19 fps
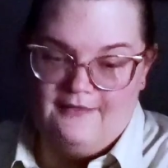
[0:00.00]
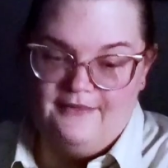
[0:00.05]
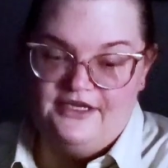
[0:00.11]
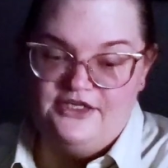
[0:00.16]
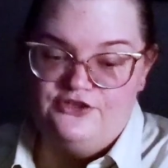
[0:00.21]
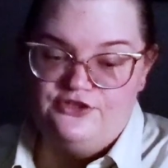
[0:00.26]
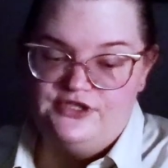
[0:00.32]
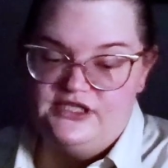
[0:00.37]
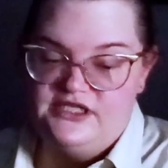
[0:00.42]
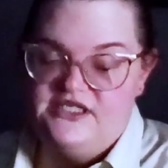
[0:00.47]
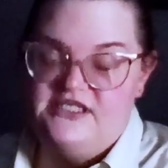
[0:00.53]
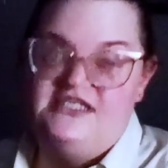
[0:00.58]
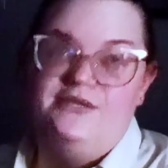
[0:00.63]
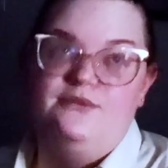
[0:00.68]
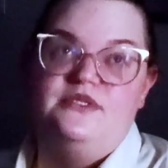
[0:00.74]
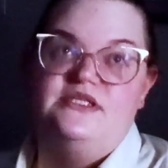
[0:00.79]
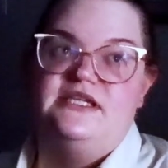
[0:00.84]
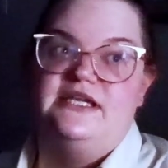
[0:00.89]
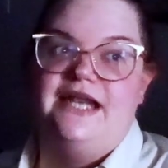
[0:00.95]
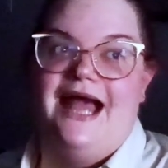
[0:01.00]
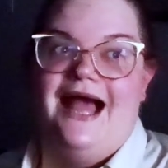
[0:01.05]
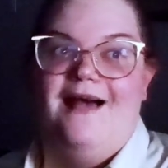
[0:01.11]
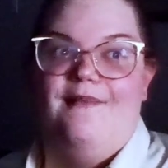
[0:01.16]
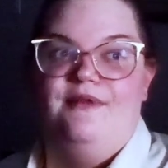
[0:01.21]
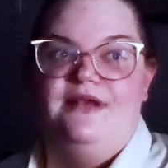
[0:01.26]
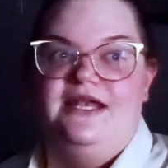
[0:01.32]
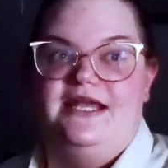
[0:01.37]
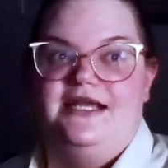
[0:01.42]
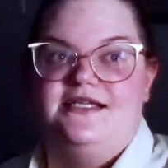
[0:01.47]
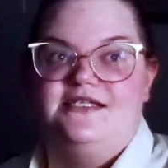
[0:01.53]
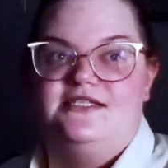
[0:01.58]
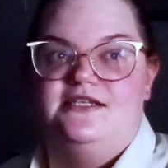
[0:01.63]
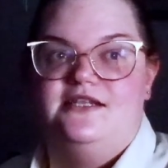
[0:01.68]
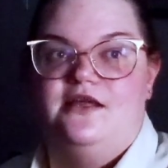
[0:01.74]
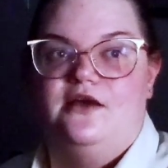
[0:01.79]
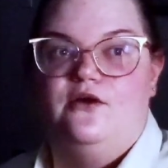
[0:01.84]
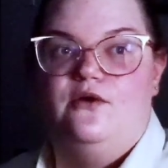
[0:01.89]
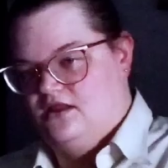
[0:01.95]
interested to see what's gonna happen next,
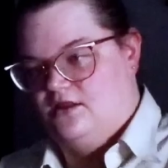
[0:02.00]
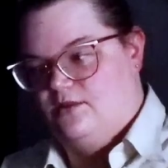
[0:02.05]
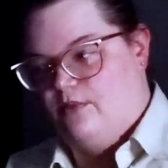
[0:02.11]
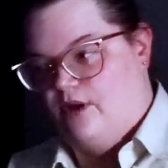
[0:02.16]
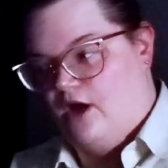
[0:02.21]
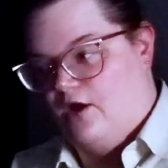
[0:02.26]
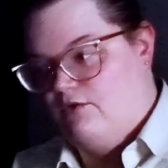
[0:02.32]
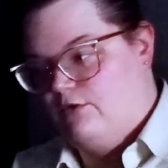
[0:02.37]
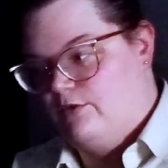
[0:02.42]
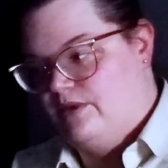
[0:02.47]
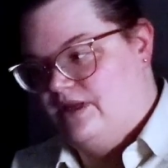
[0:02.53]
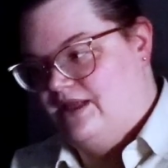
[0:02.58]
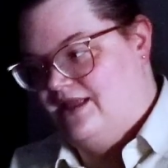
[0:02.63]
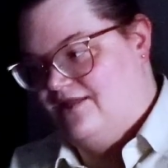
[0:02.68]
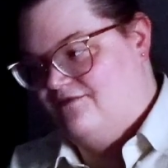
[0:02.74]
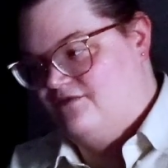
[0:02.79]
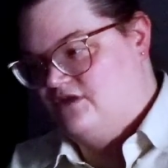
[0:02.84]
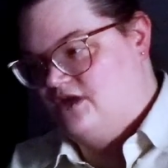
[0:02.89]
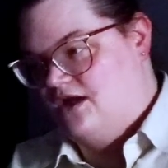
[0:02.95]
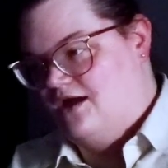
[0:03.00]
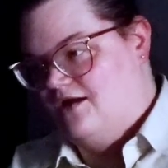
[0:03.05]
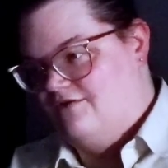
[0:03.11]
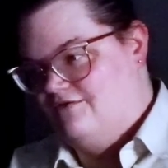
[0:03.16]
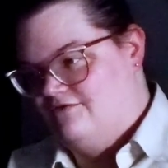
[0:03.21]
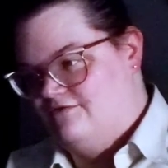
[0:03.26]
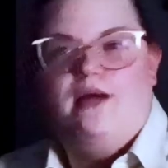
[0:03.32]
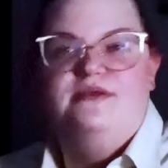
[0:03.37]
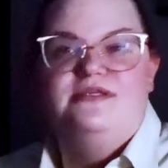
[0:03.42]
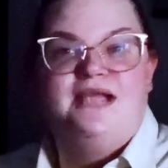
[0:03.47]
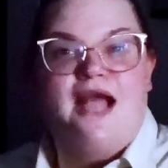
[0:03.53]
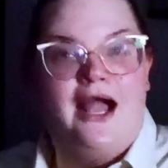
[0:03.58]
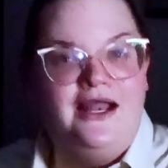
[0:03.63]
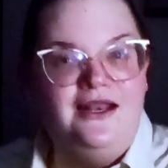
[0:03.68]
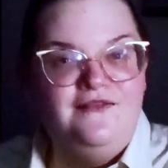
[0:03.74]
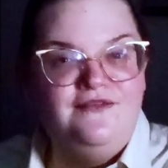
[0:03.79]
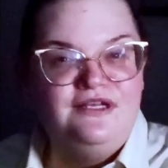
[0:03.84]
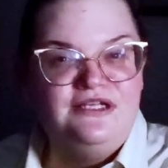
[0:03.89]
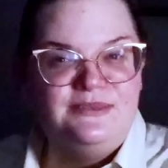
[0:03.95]
though. The part where we left off, I was kind
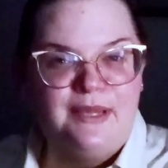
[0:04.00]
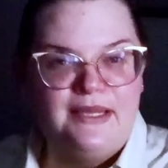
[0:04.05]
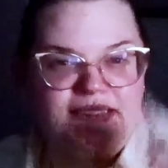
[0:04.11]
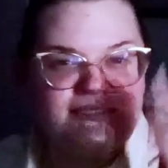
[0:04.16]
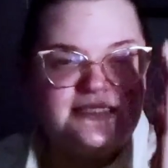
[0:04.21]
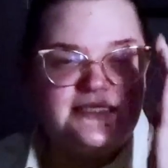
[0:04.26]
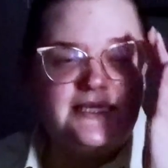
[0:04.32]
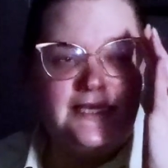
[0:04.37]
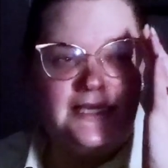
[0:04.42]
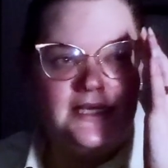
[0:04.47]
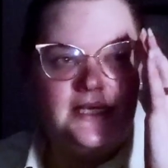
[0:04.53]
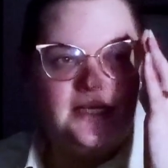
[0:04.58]
of expecting it.